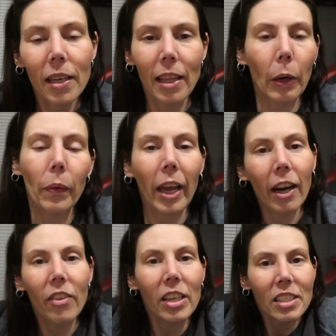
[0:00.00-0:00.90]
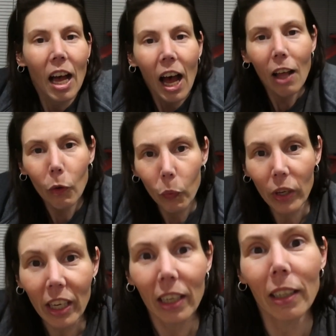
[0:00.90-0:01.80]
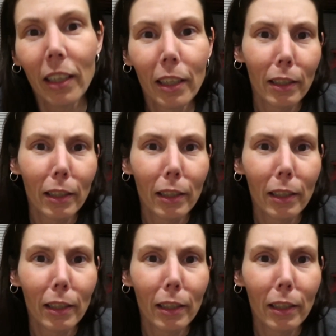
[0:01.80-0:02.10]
They don't care that it's a Halloween